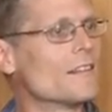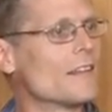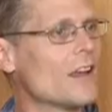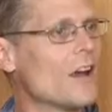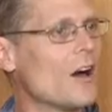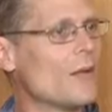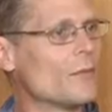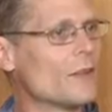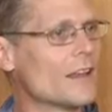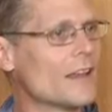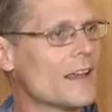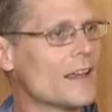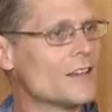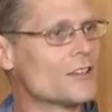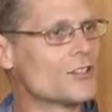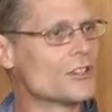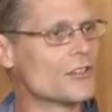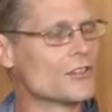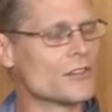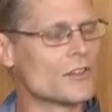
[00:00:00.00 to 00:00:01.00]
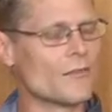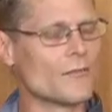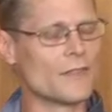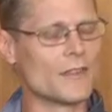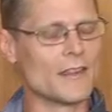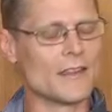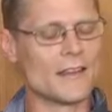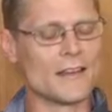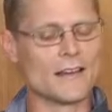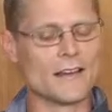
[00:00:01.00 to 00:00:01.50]
the obligations of
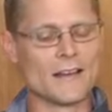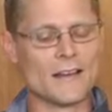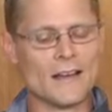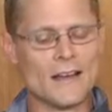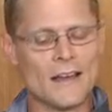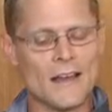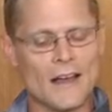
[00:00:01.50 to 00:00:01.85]
the